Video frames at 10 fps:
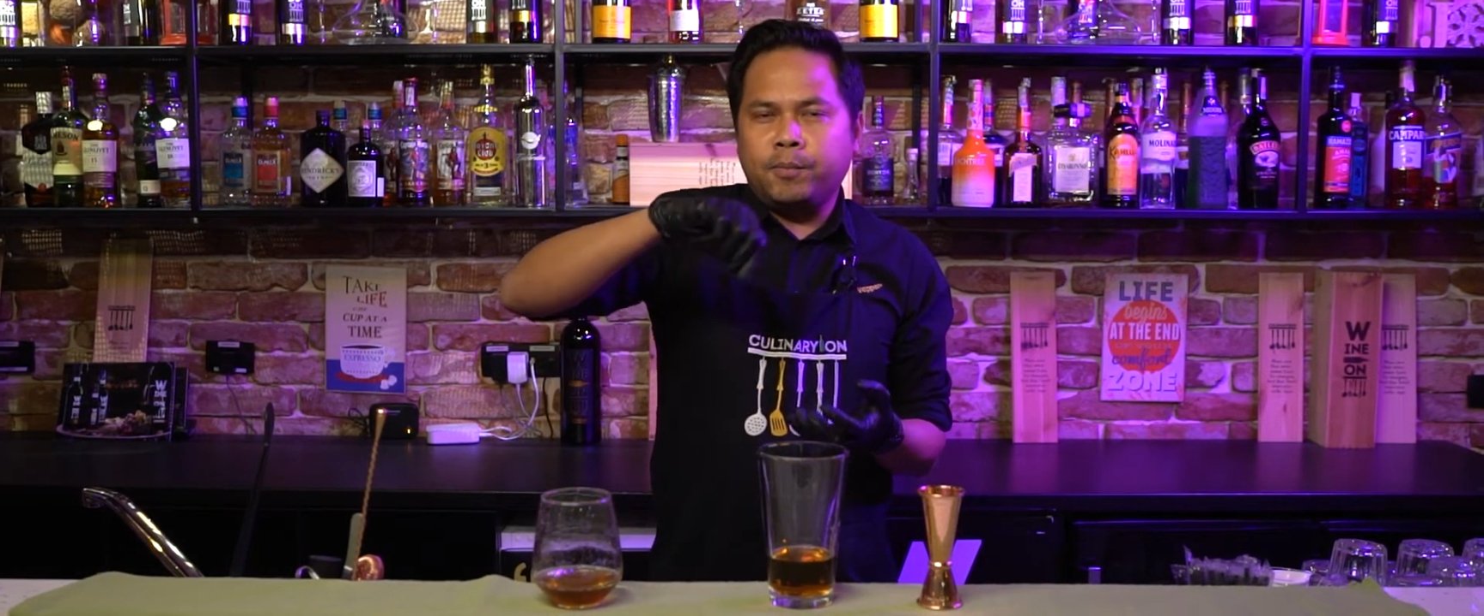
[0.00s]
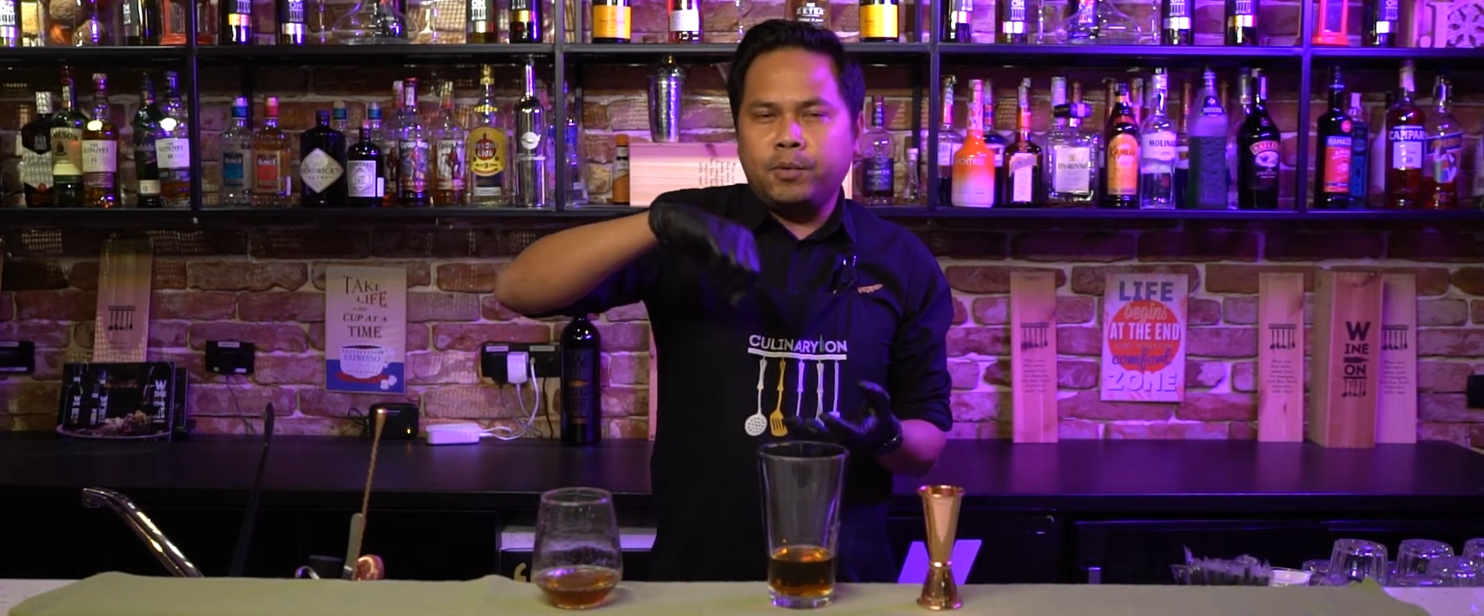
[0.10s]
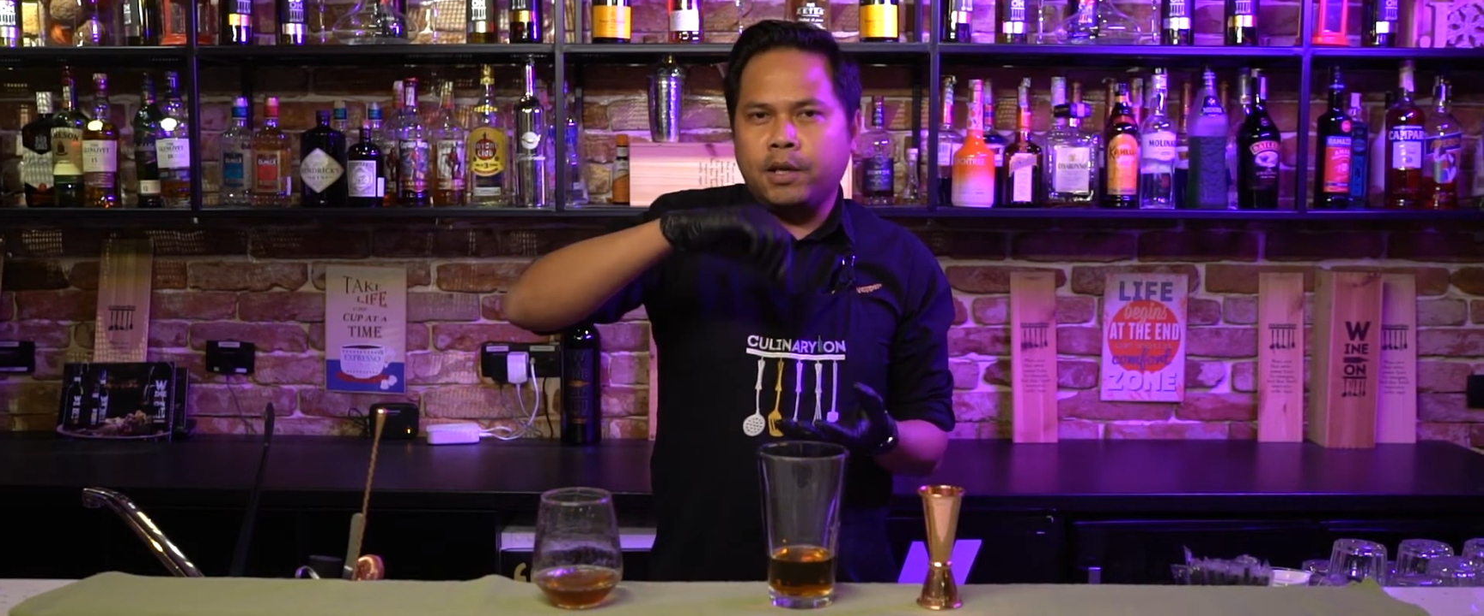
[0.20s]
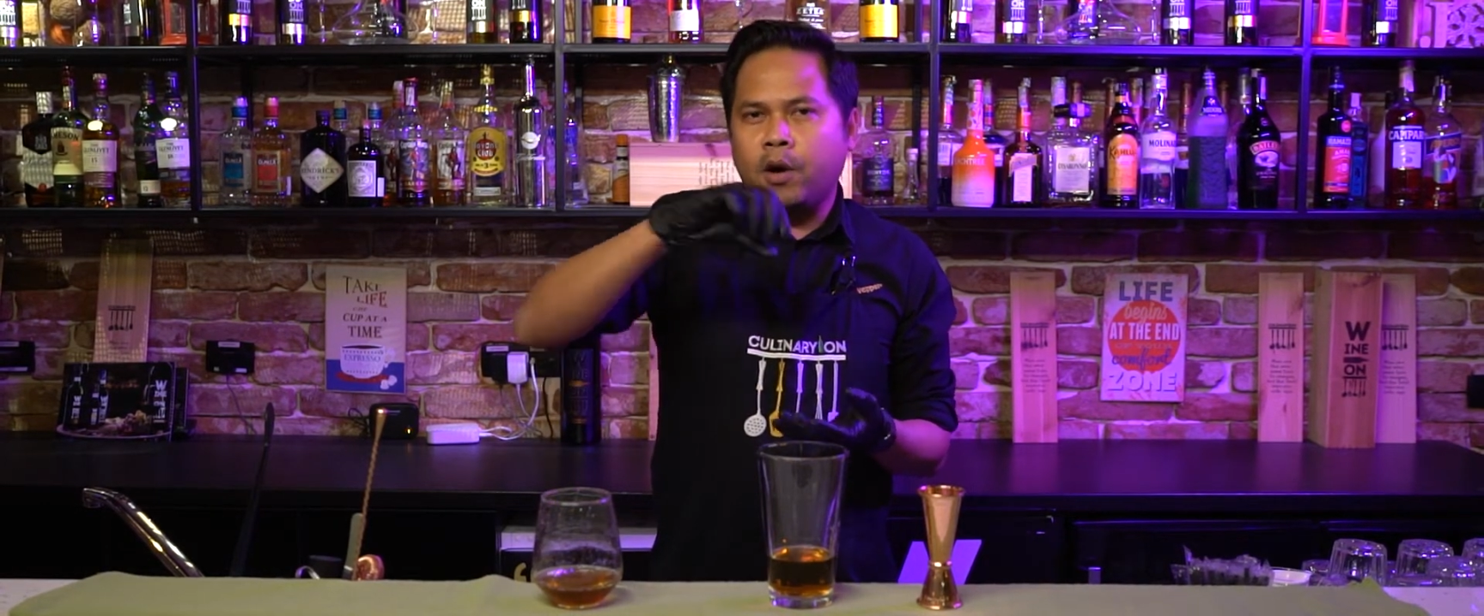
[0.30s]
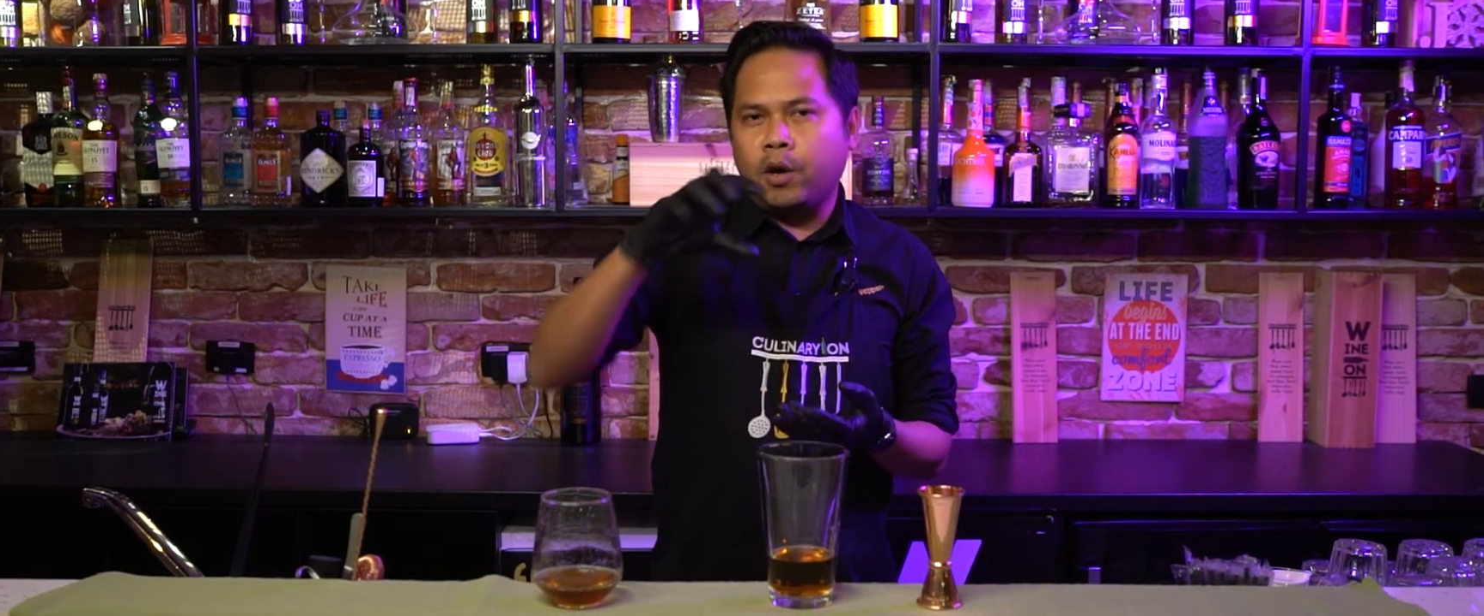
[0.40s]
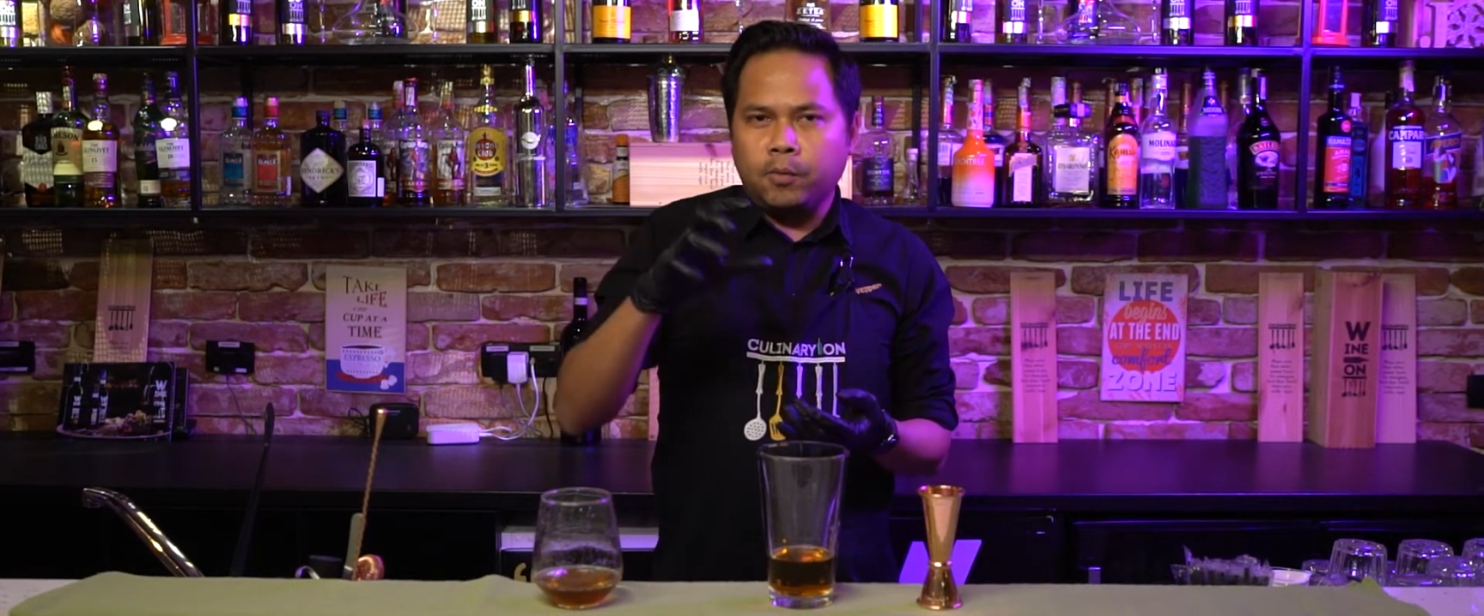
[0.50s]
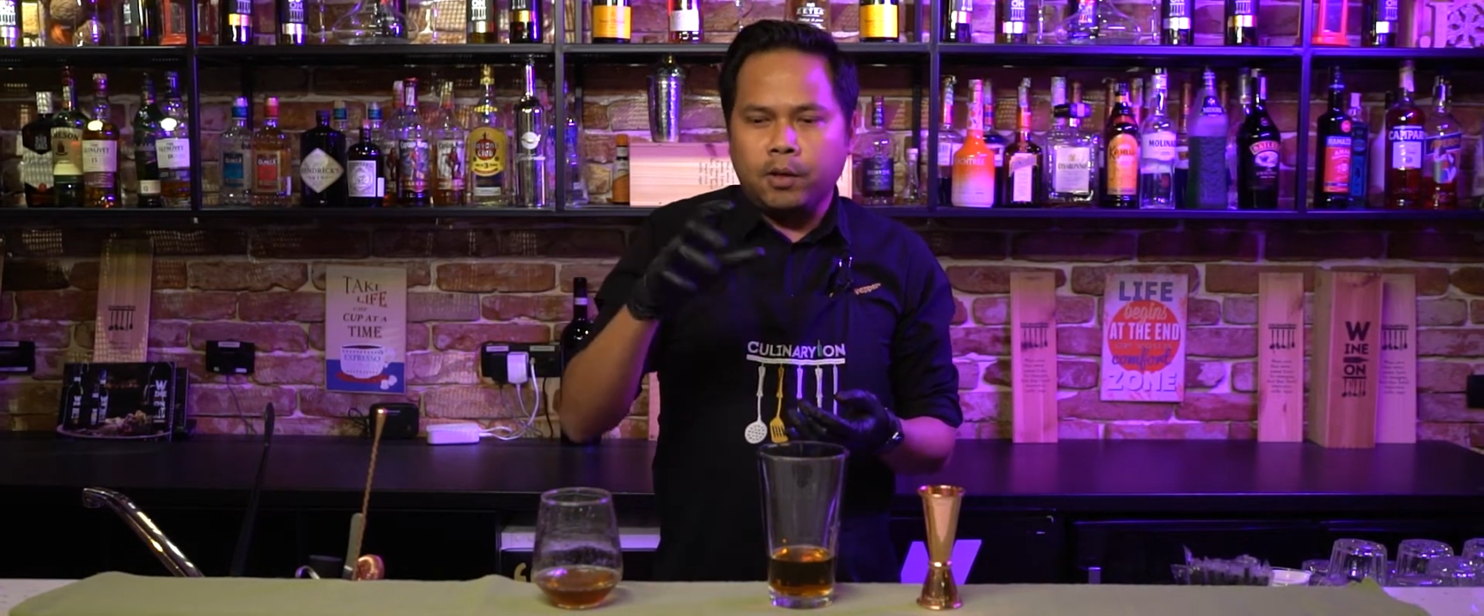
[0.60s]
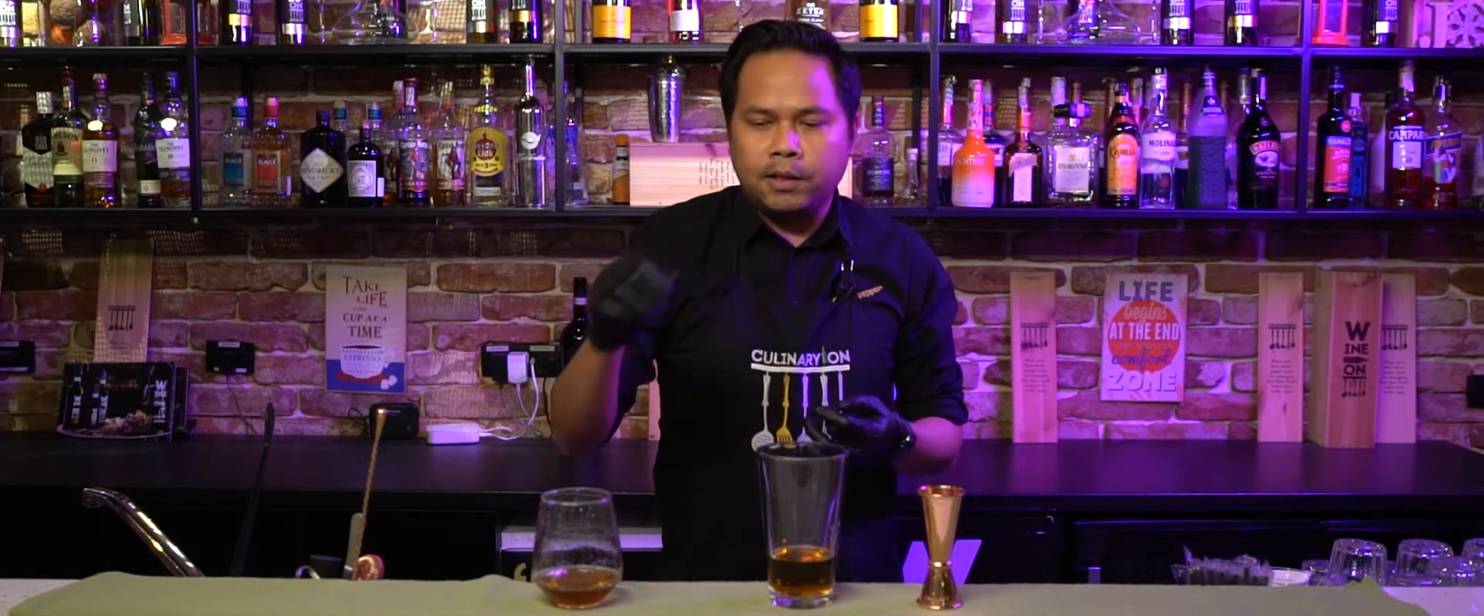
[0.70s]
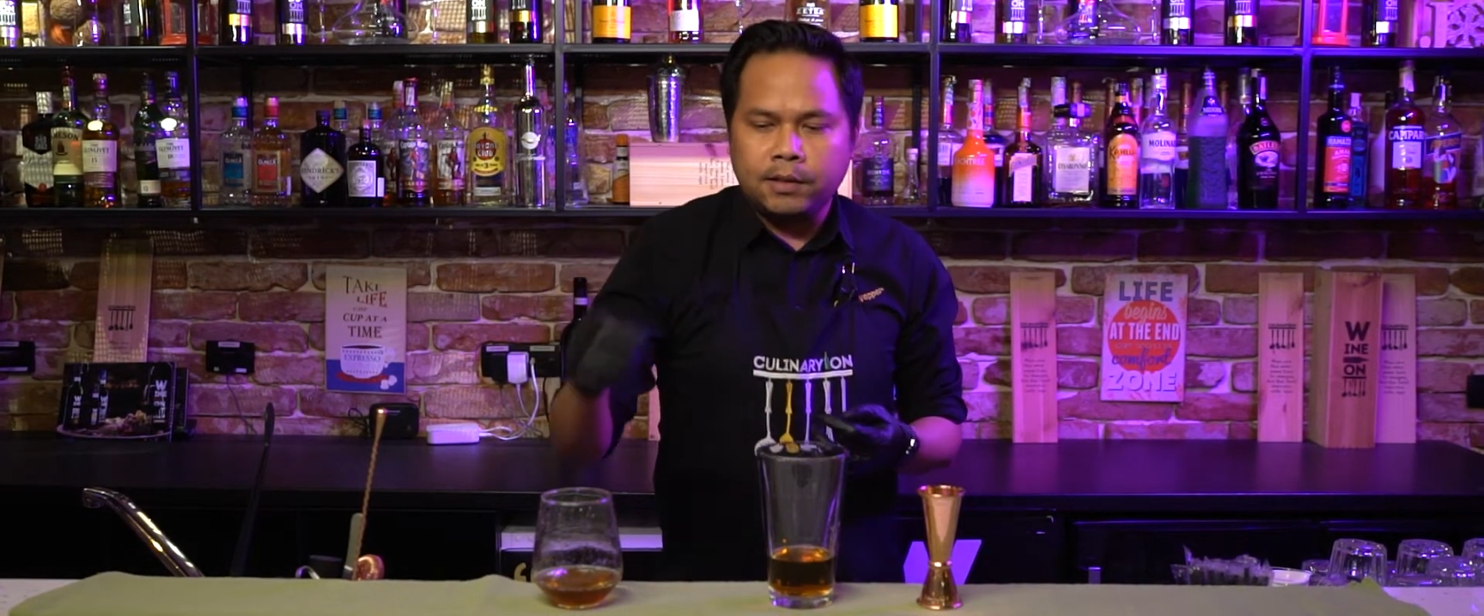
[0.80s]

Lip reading: put the hot water,